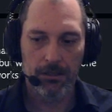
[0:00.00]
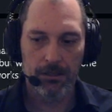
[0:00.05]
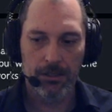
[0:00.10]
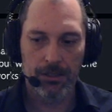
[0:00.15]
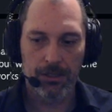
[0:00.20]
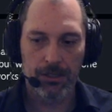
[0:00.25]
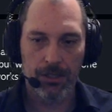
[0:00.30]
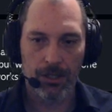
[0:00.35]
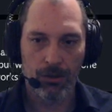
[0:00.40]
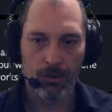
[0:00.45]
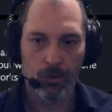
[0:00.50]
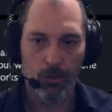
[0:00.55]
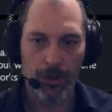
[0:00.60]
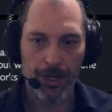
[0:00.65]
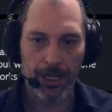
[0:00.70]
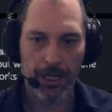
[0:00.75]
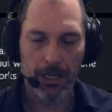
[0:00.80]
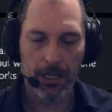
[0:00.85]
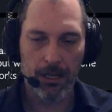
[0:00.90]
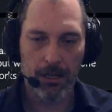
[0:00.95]
So
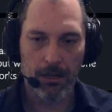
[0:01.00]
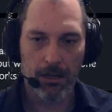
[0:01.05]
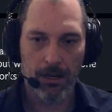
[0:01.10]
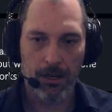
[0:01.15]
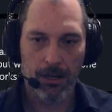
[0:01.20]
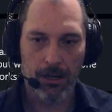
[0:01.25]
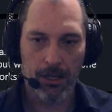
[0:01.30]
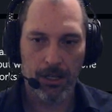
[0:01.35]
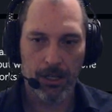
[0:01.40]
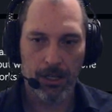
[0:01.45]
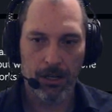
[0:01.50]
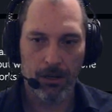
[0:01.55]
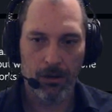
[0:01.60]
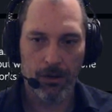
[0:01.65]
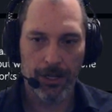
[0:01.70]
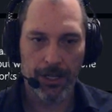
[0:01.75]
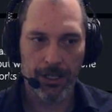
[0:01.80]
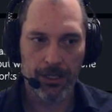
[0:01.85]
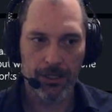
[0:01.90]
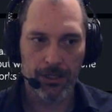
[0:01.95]
we are
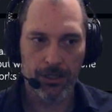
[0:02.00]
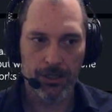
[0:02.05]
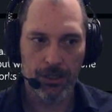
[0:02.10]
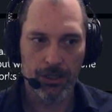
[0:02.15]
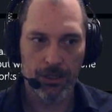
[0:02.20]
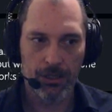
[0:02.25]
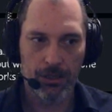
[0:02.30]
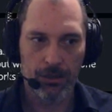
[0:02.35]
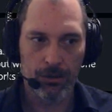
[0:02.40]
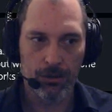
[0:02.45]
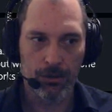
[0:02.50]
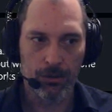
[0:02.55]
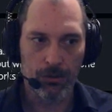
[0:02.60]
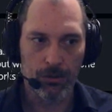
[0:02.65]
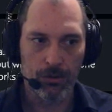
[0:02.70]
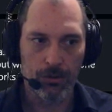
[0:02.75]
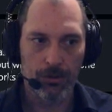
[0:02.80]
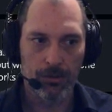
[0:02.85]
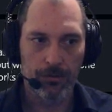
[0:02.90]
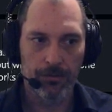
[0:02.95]
going
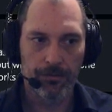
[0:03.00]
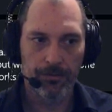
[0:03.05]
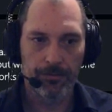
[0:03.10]
to.